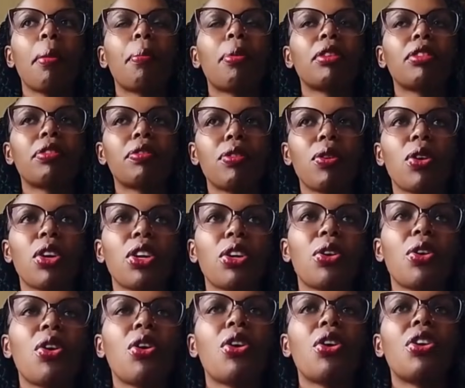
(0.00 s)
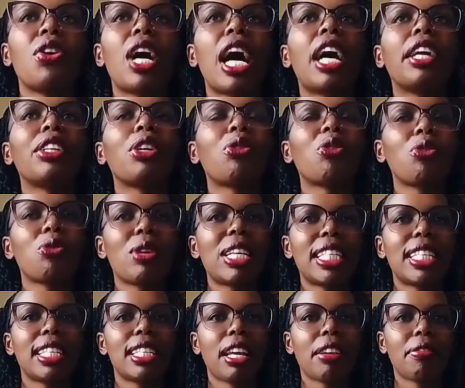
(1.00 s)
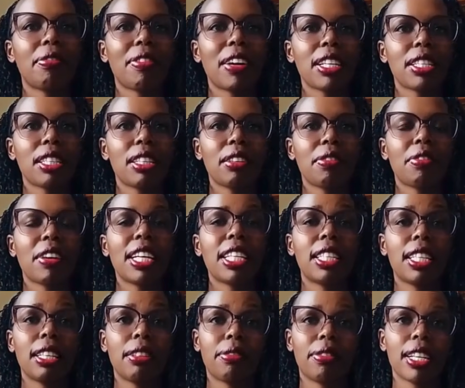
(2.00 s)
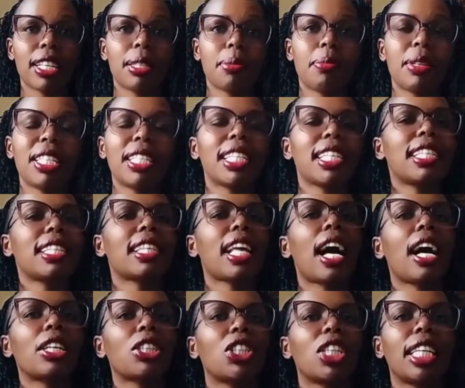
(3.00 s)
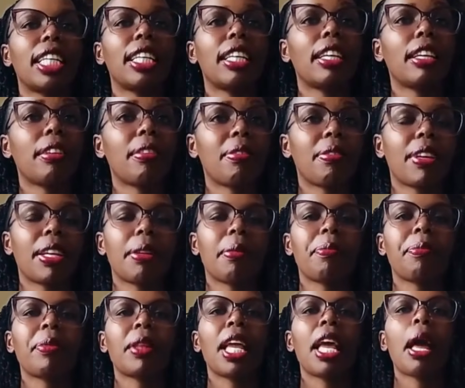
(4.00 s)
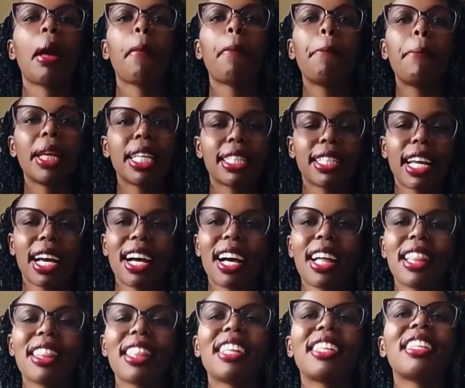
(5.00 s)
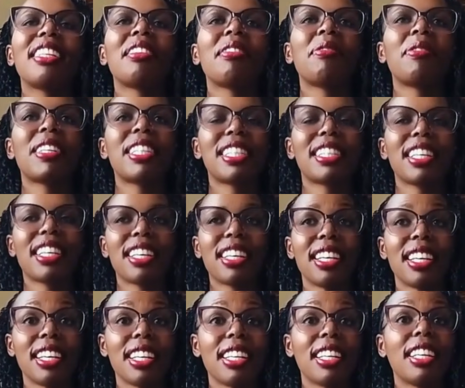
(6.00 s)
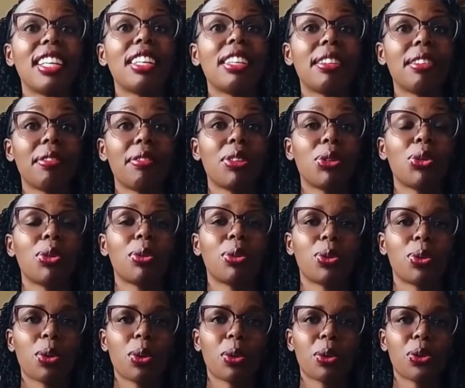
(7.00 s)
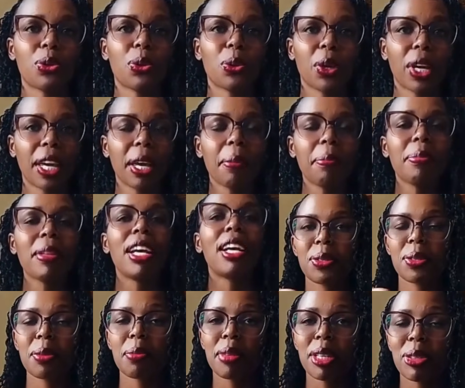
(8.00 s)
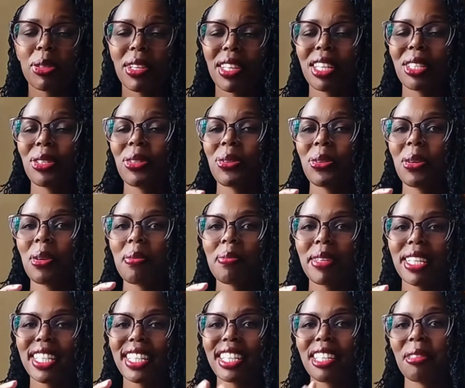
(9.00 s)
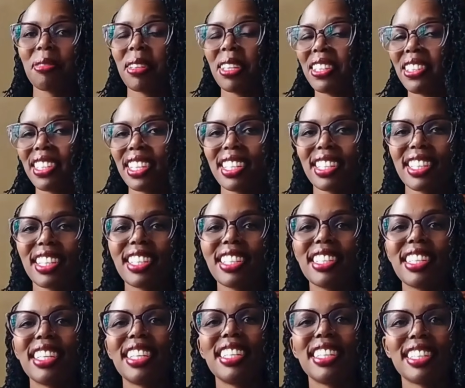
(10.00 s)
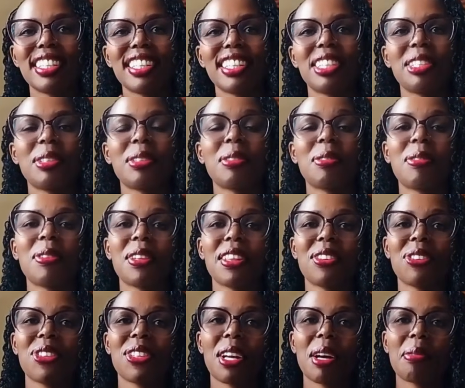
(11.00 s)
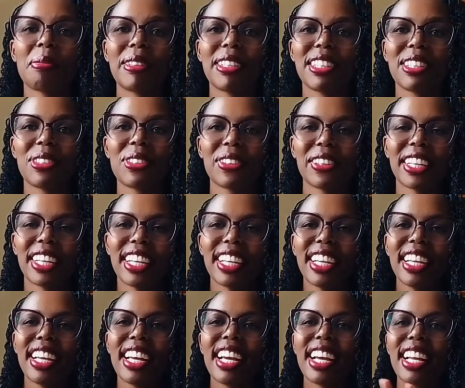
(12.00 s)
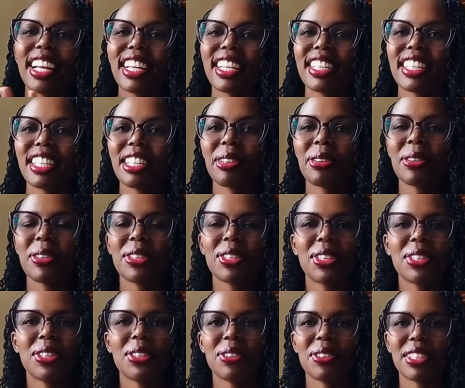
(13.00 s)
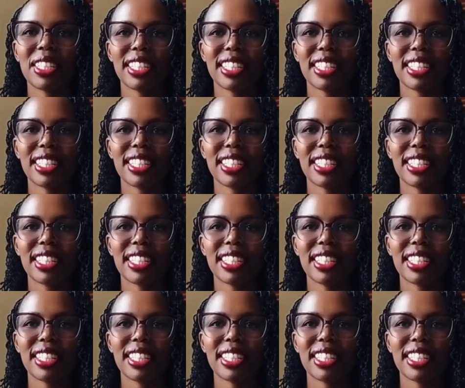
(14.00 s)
portfolio, or an already diversified investment, is actually even better than investing in individual stocks. Okay, so make sure that you comment if you're interested, and stay tuned for those updates. Okay, let's now continue our